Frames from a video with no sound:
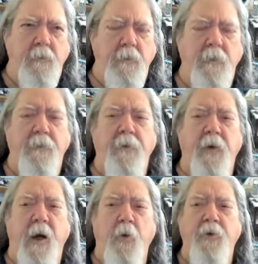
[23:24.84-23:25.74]
With the
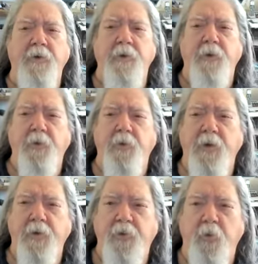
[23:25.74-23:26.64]
flowers and the
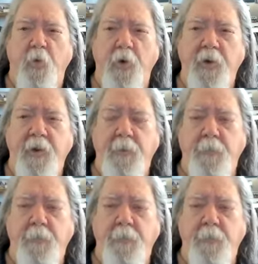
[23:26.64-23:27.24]
trees, worry.